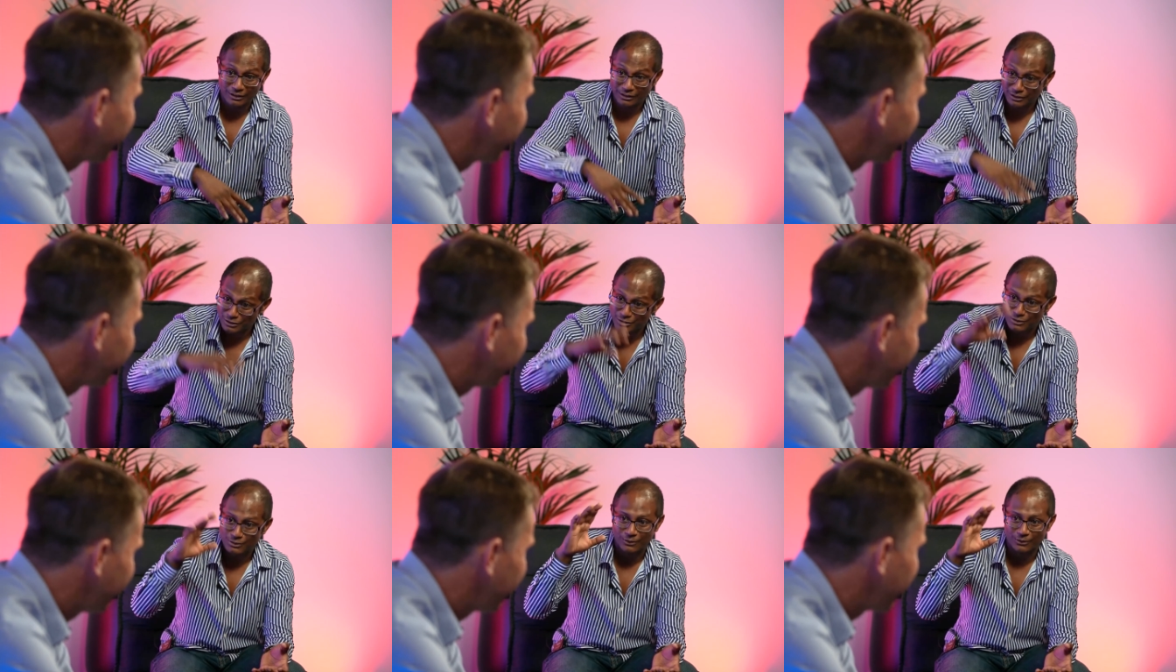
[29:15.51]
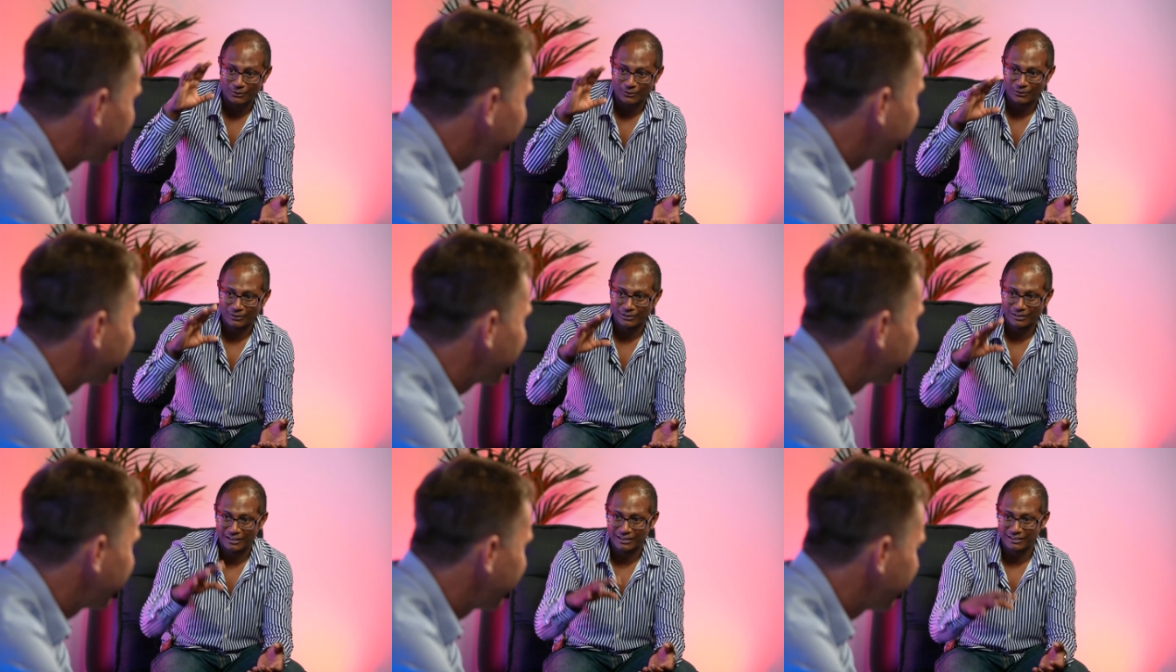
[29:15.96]
install
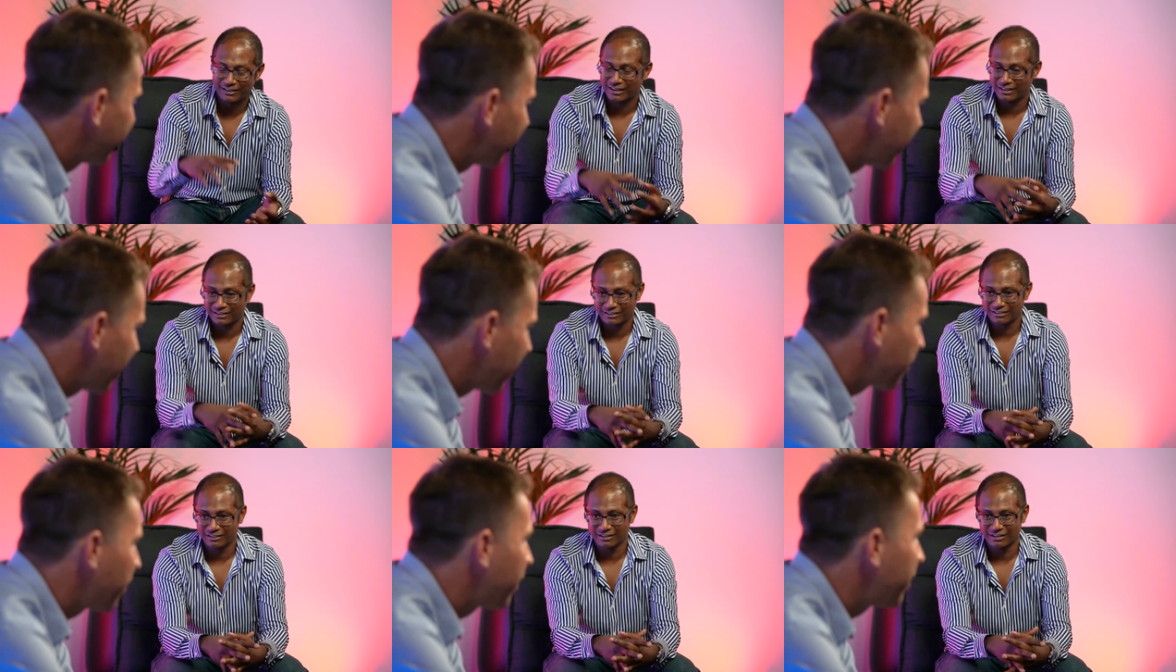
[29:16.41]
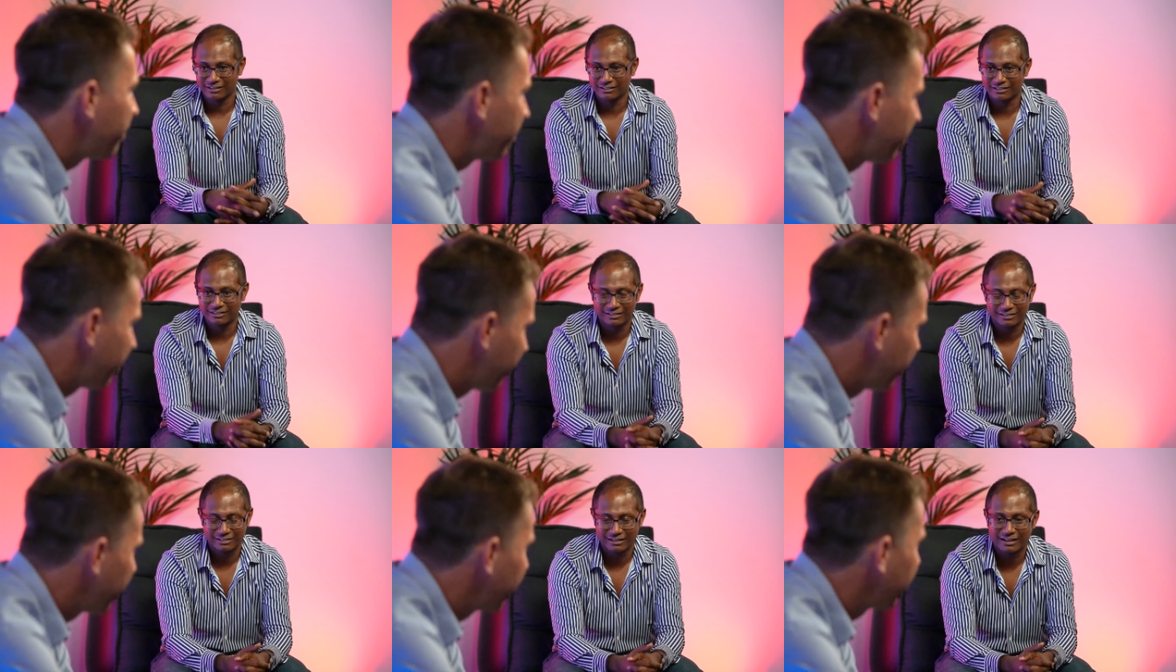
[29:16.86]
all of that at
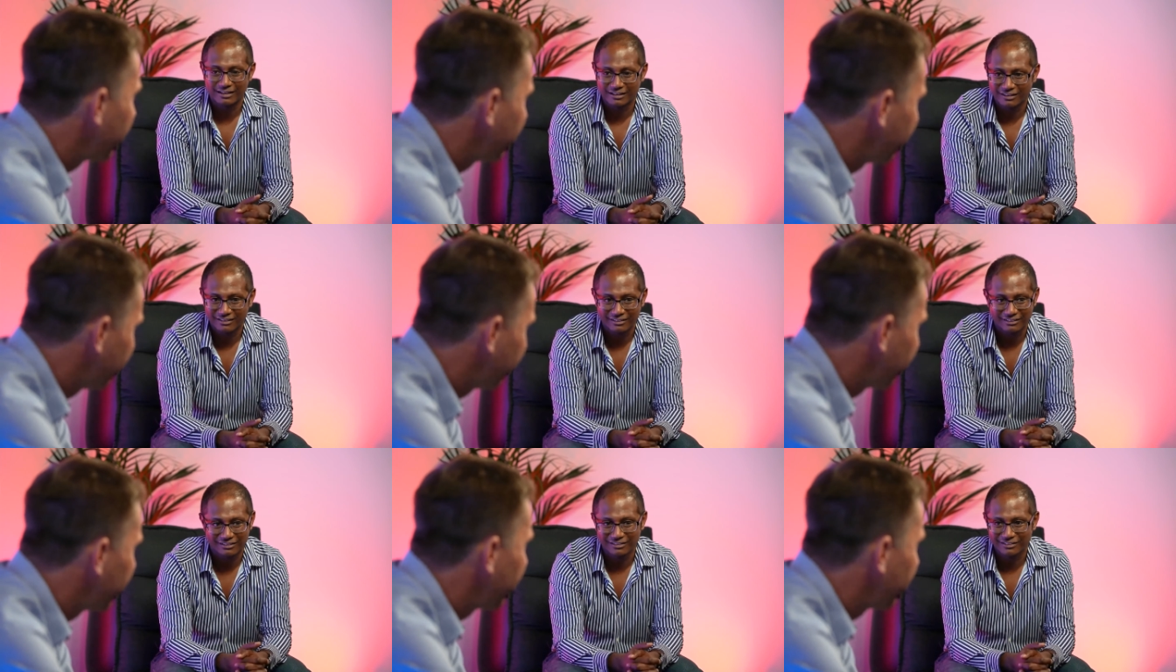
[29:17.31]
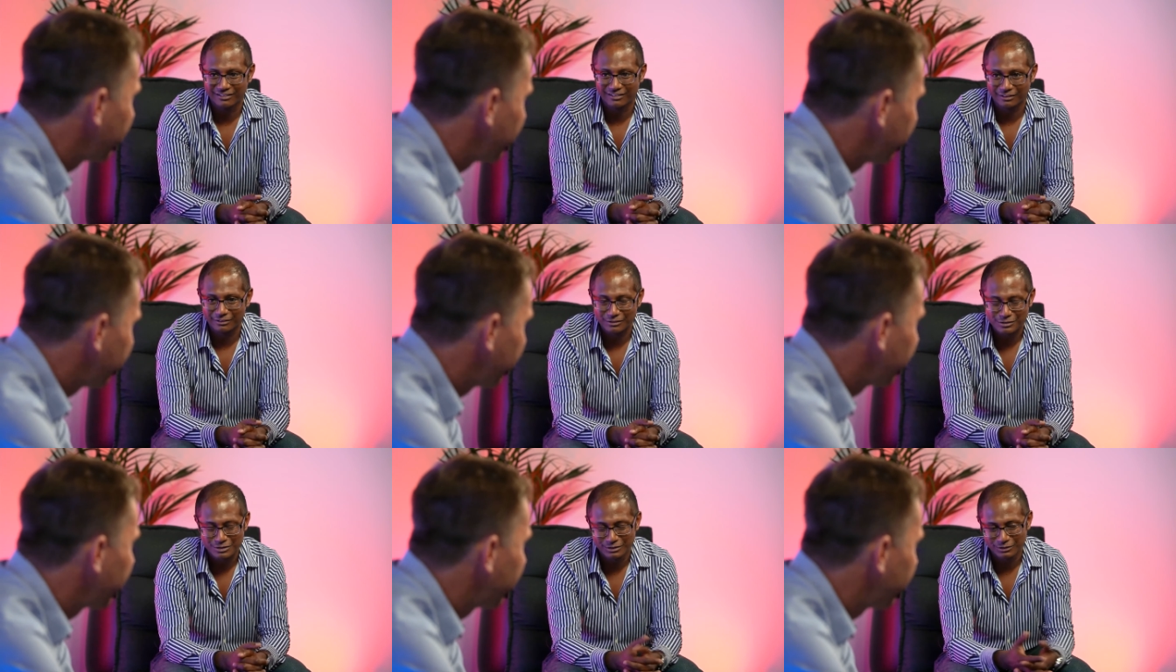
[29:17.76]
that height.
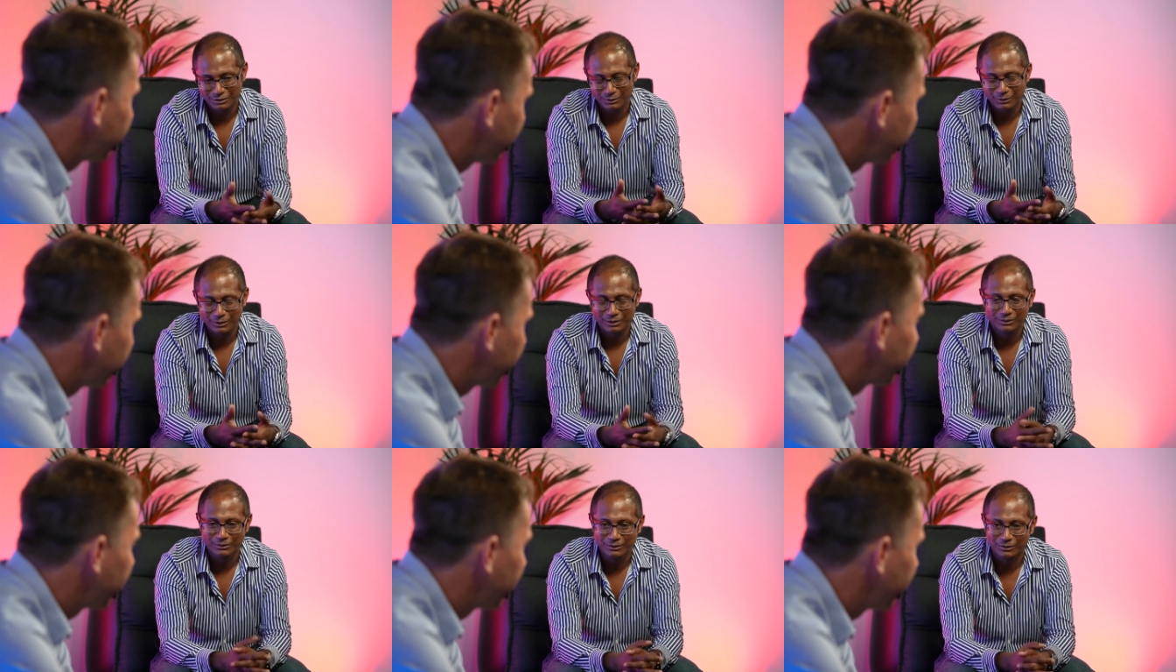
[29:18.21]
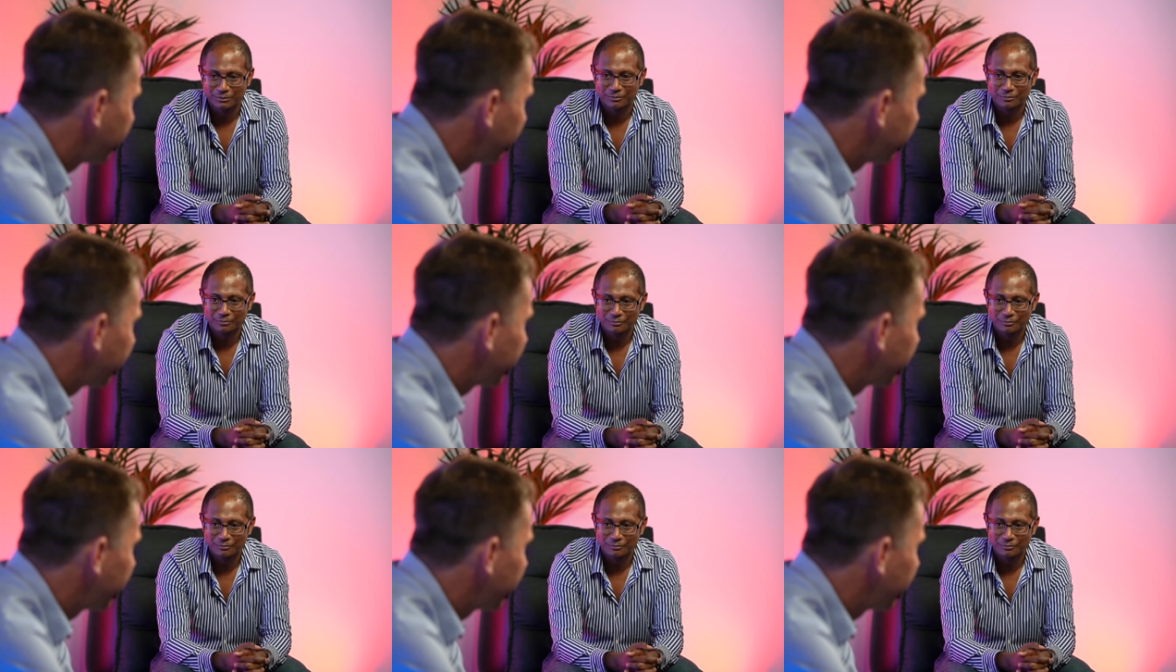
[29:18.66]
It's quite cool.